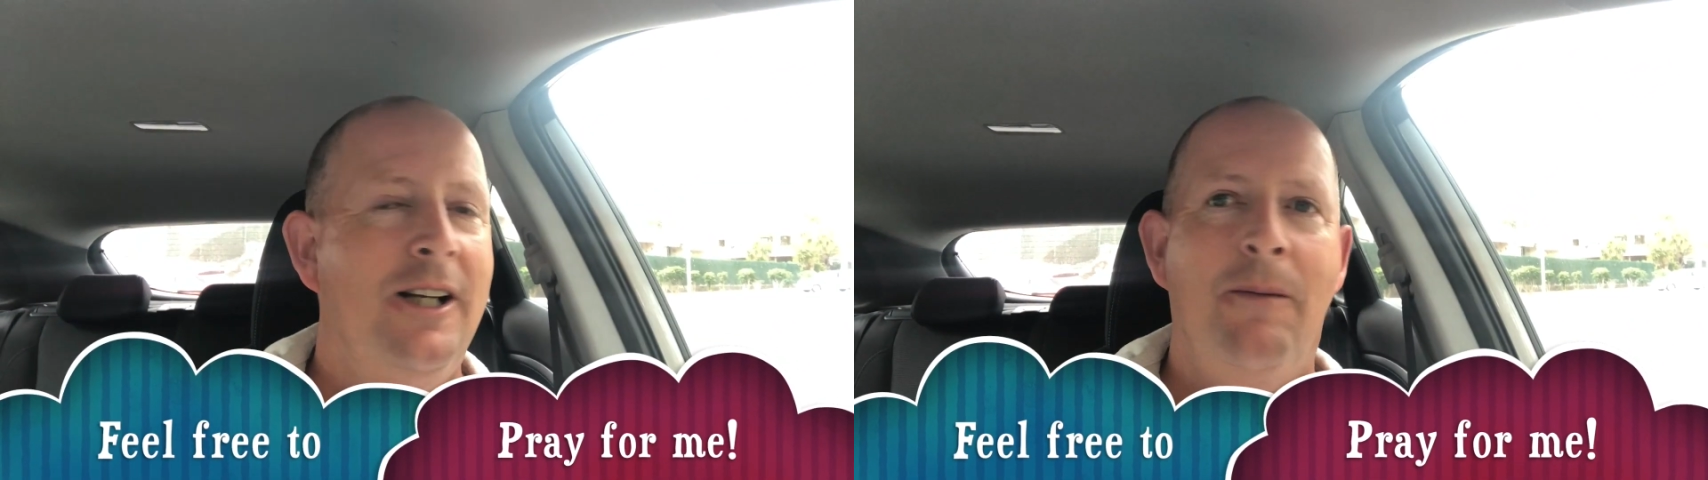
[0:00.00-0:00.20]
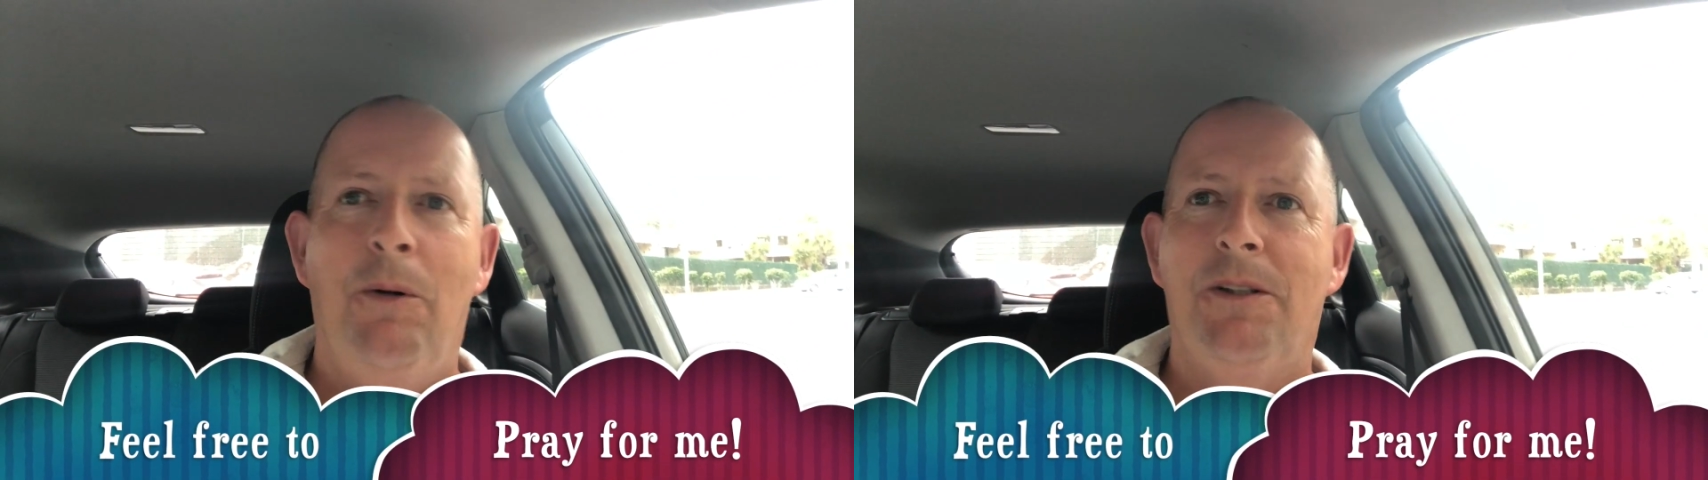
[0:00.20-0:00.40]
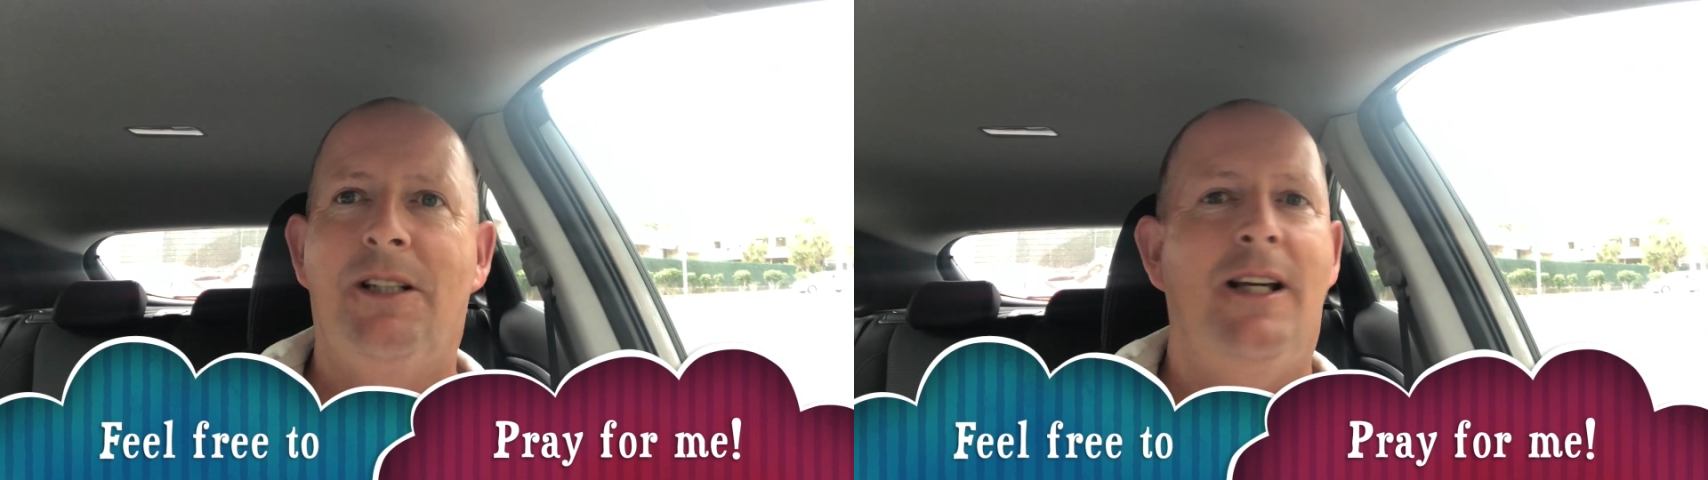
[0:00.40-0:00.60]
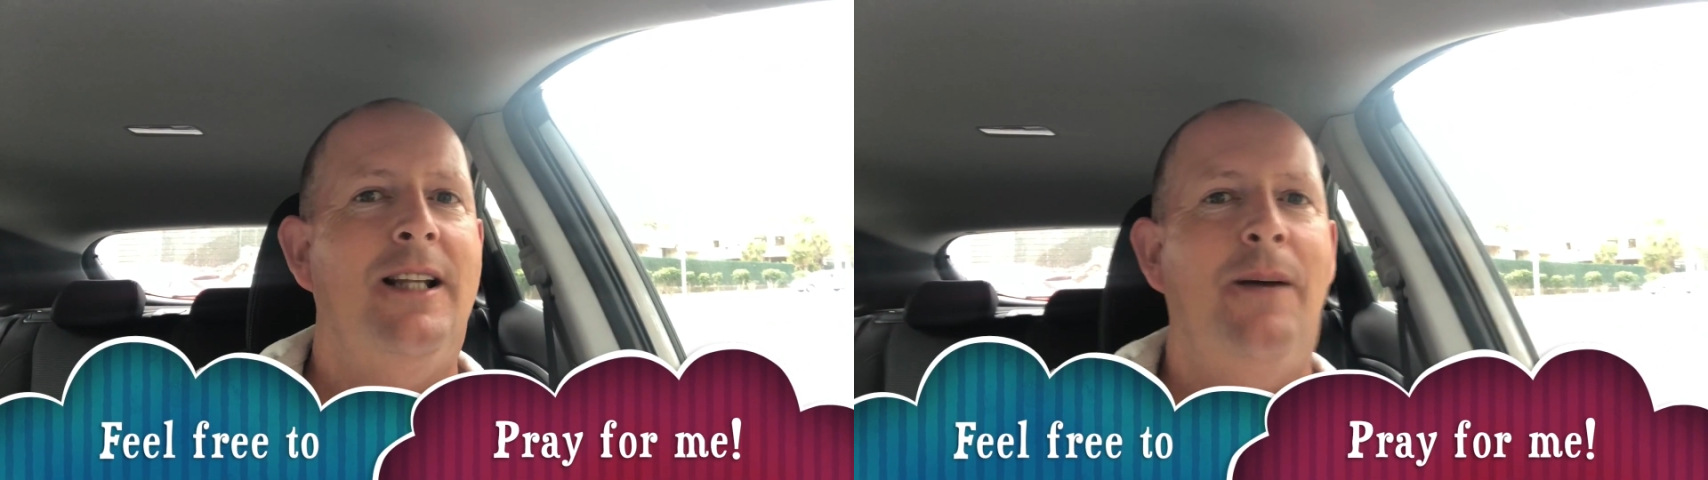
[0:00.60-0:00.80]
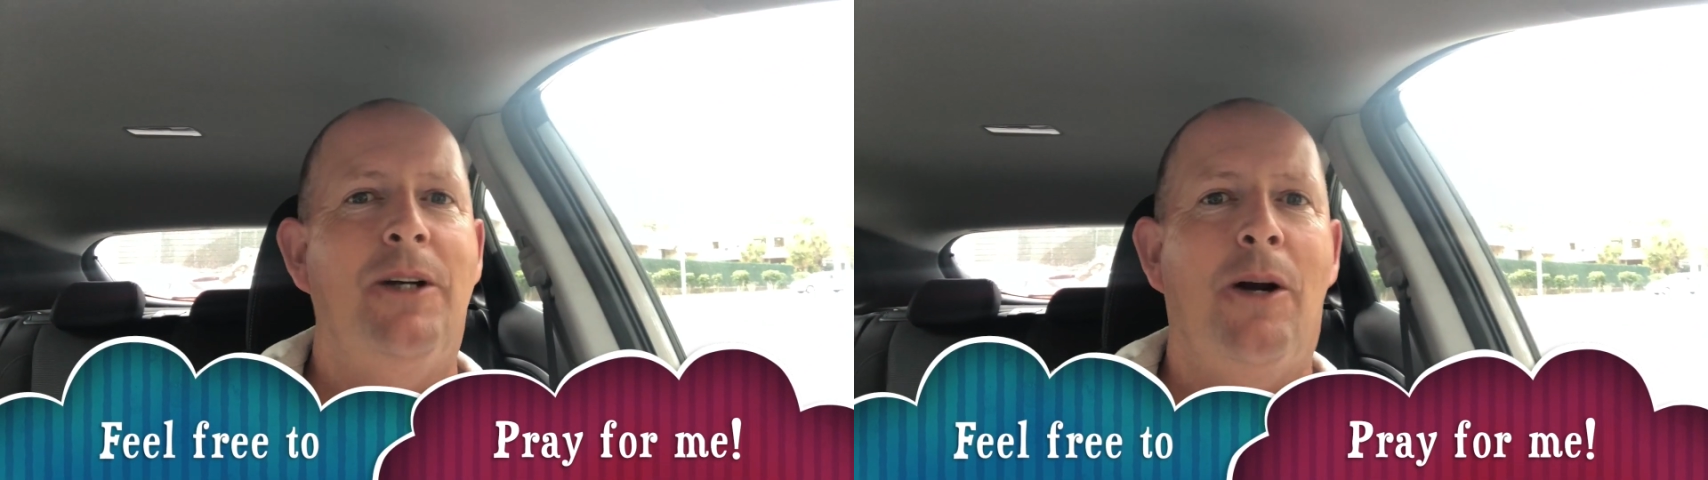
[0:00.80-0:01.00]
But uh,
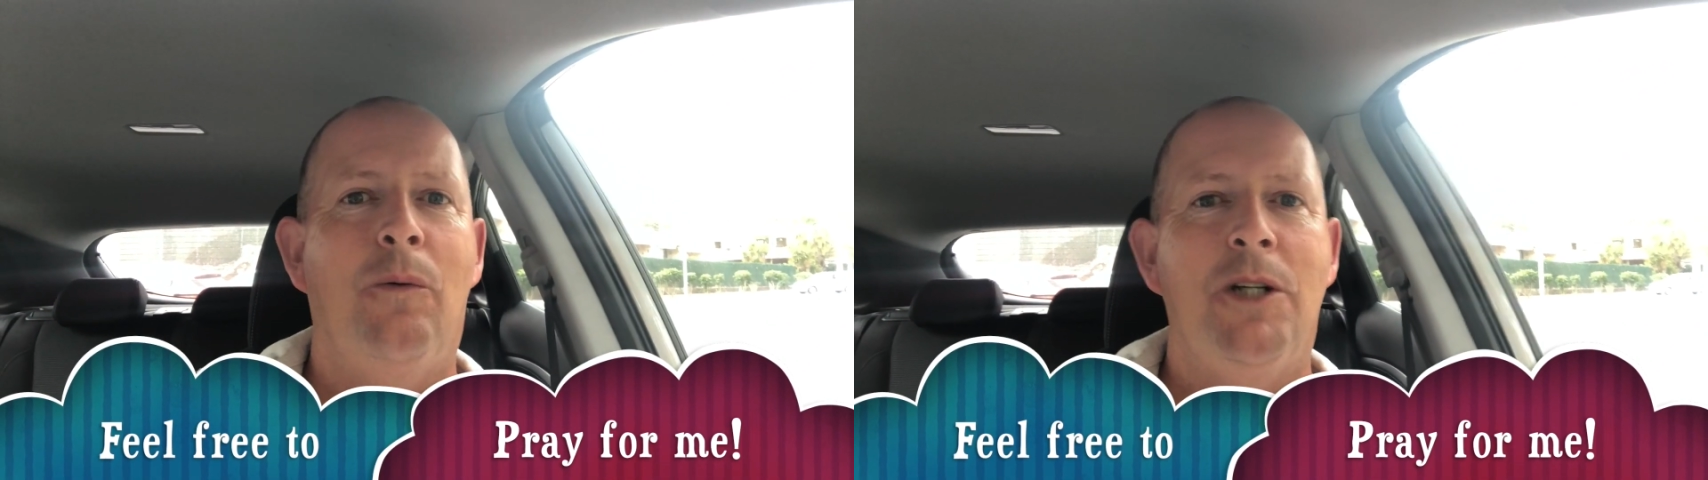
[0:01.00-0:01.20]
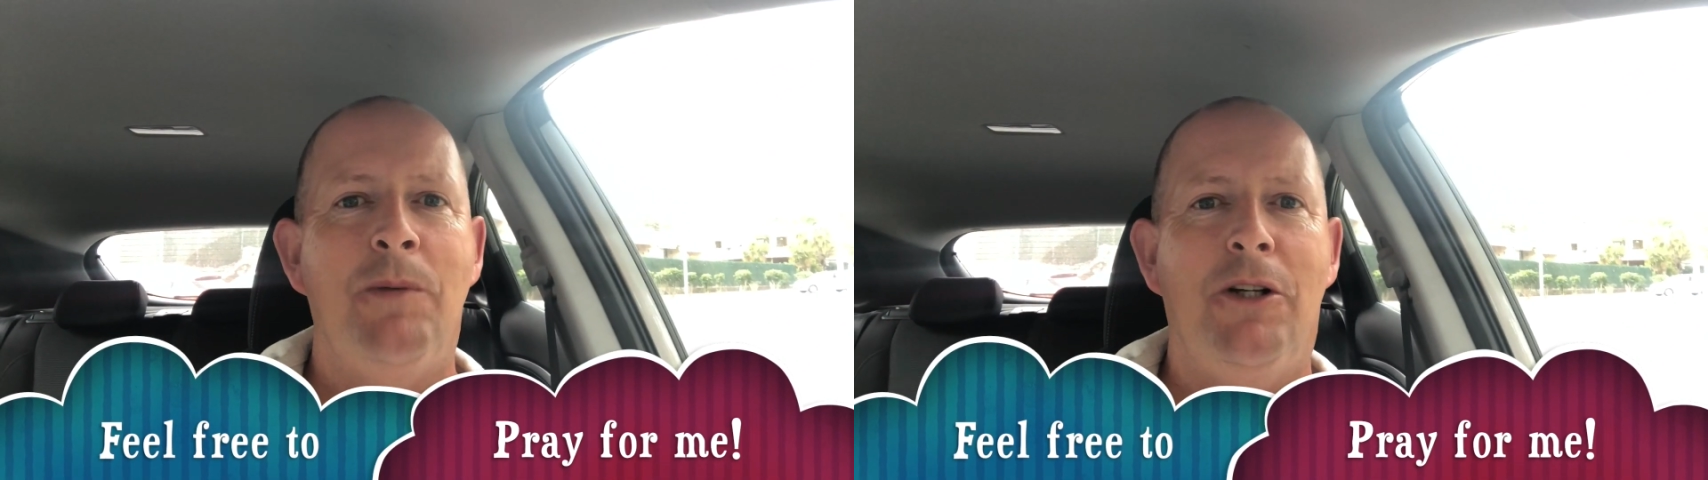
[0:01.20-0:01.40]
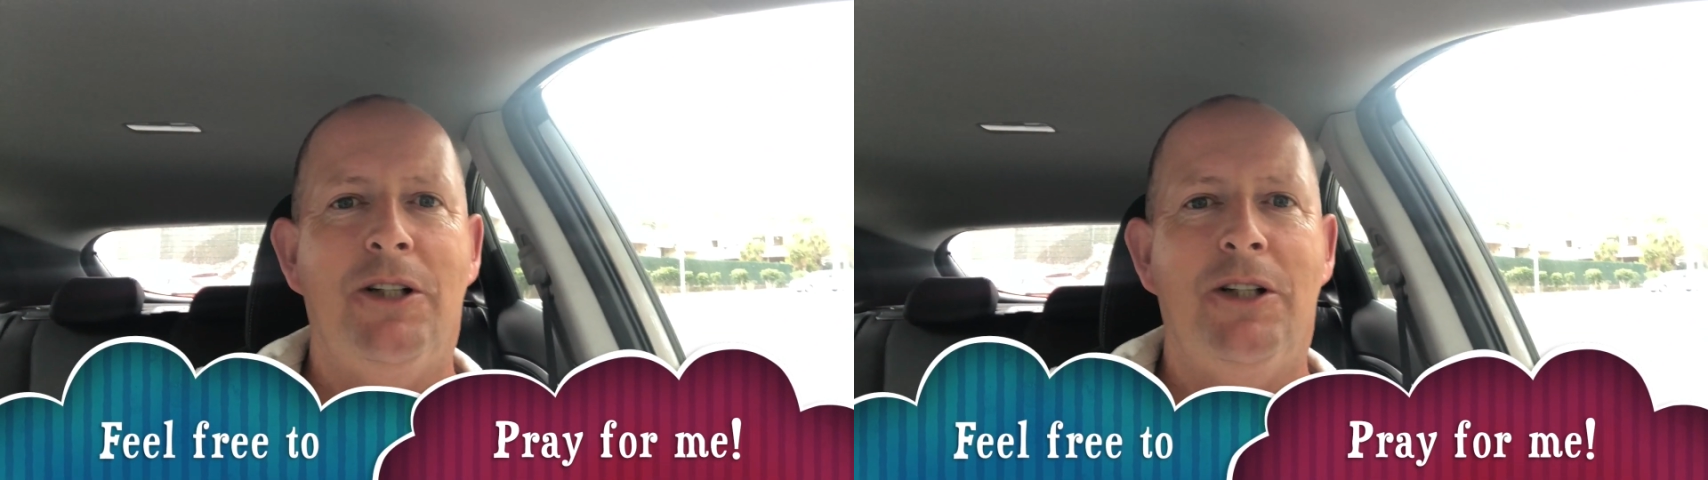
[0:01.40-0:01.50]
there we go. Wish me luck,